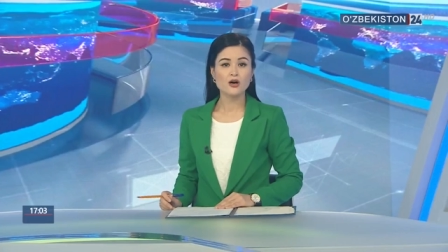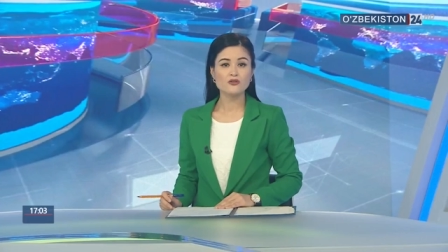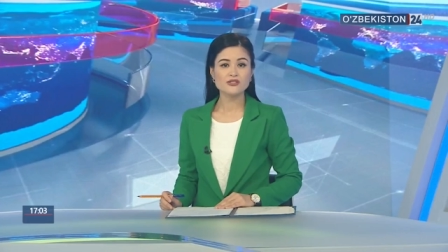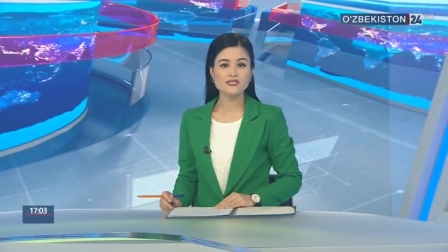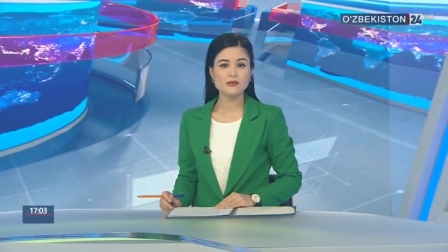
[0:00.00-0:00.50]

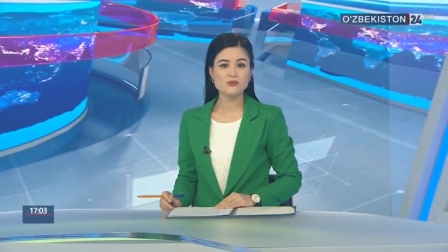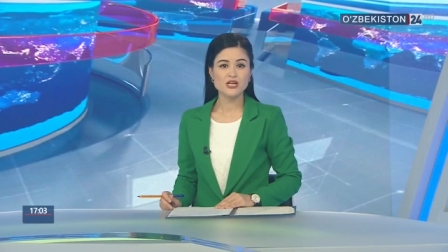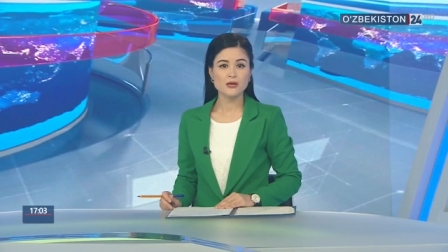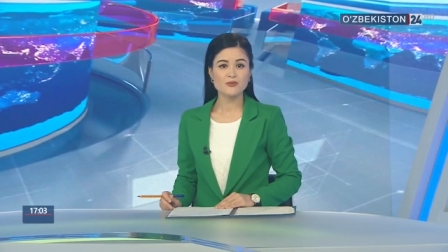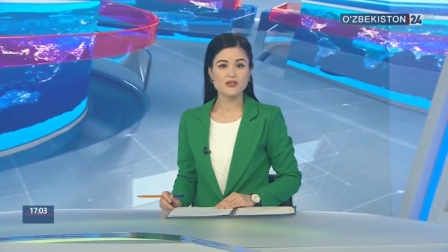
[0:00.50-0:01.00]
On the same
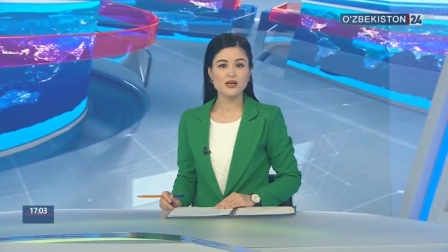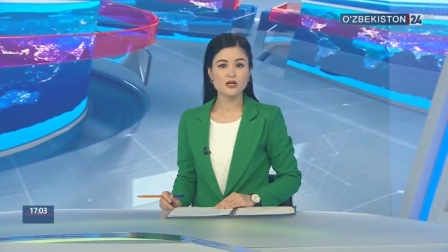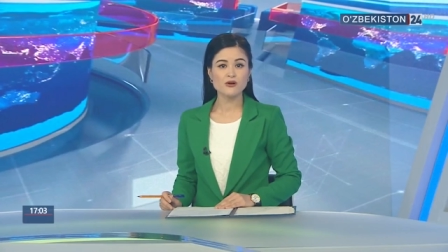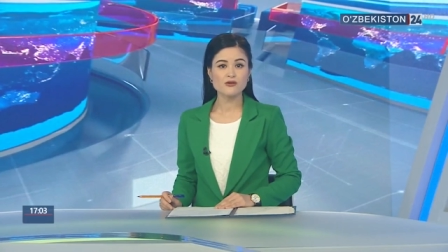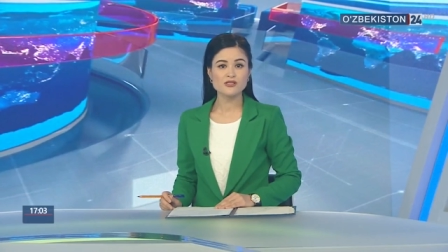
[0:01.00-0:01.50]
day, the head
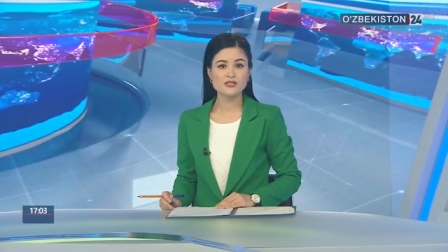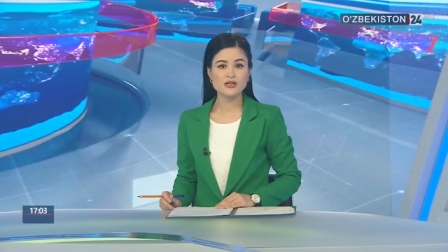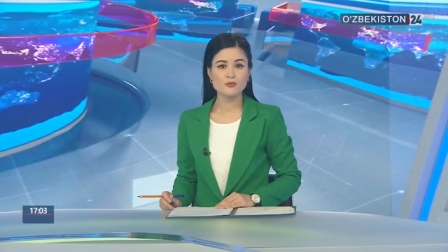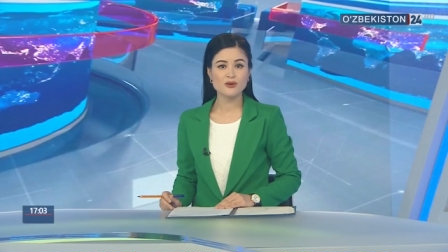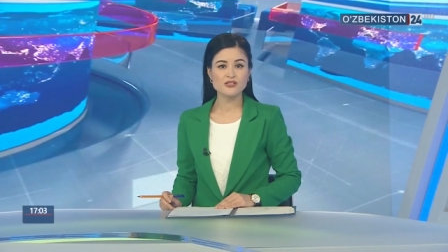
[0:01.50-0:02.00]
of our
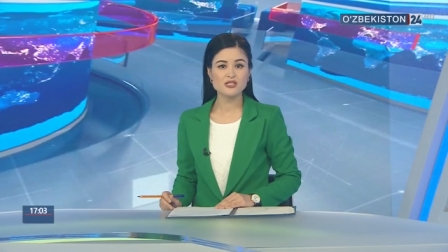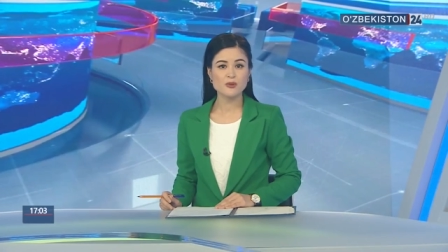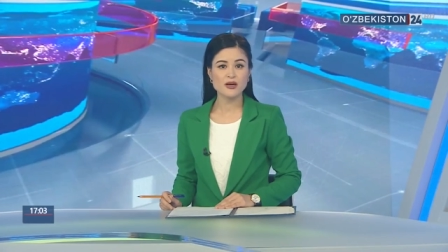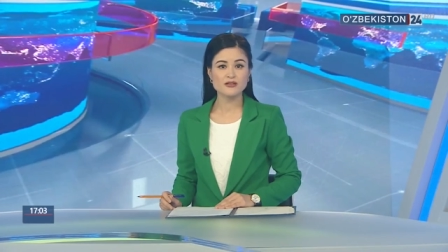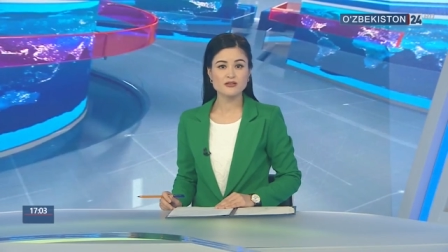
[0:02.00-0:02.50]
state
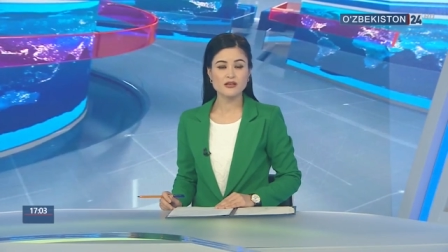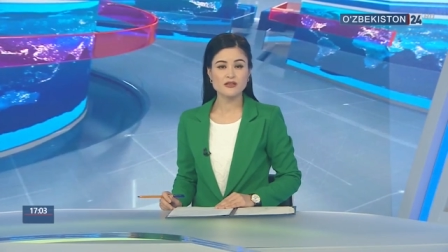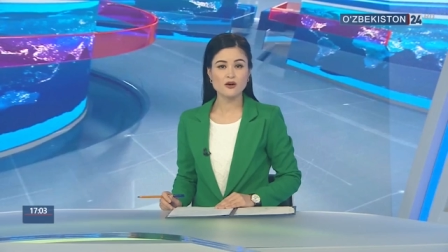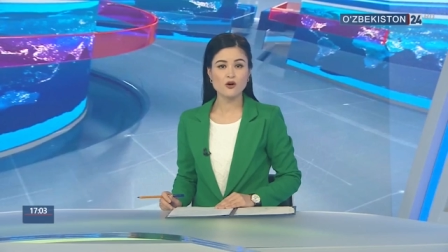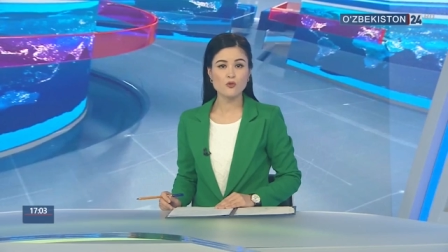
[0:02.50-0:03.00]
participated in
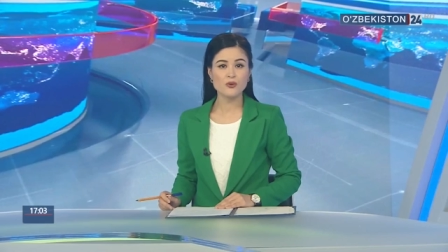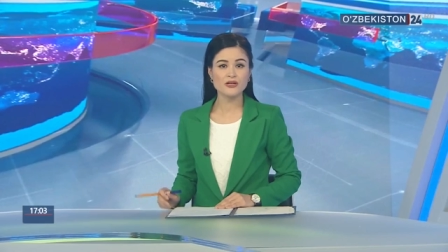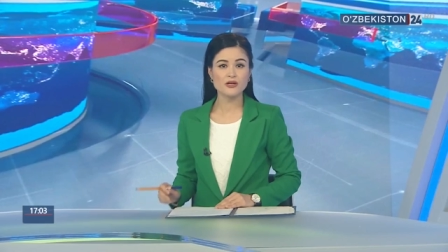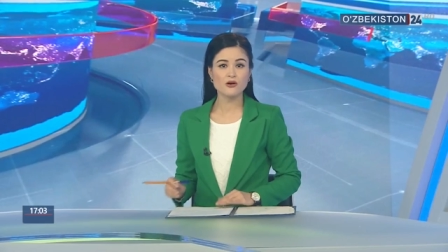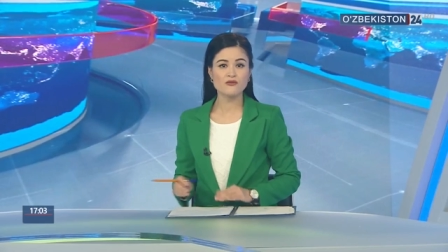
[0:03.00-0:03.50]
the
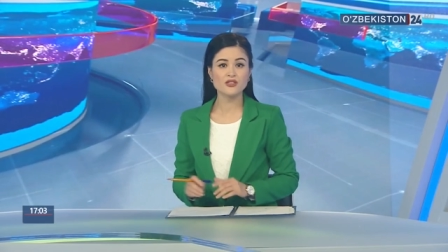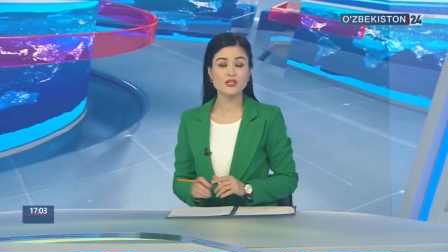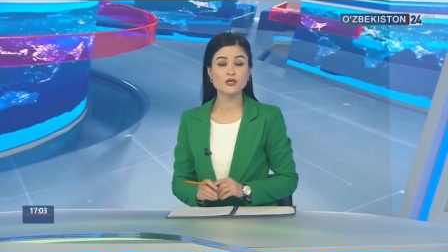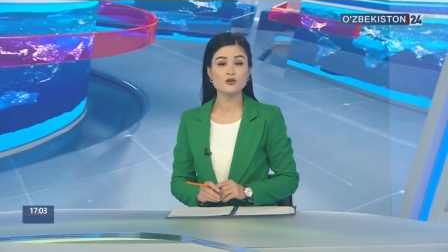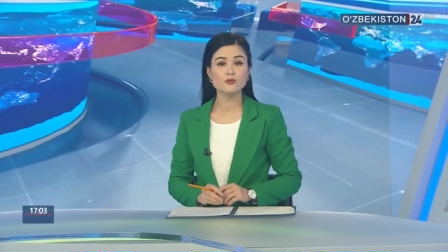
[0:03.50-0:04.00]
opening of the
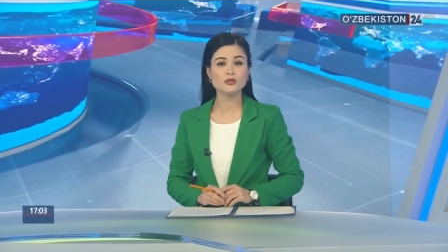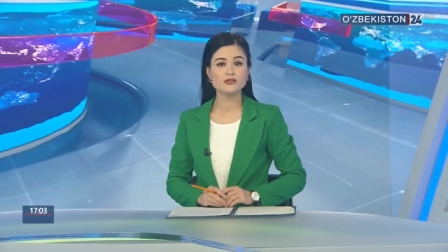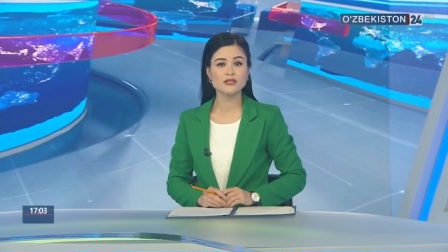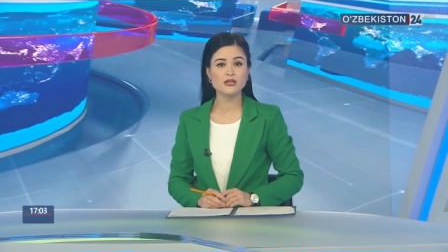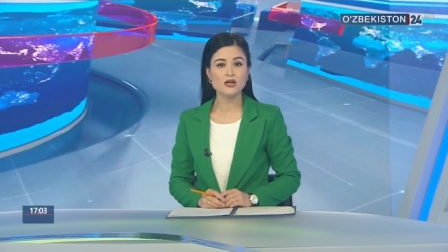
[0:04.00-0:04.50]
new
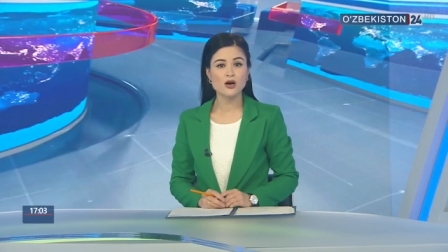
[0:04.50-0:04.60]
building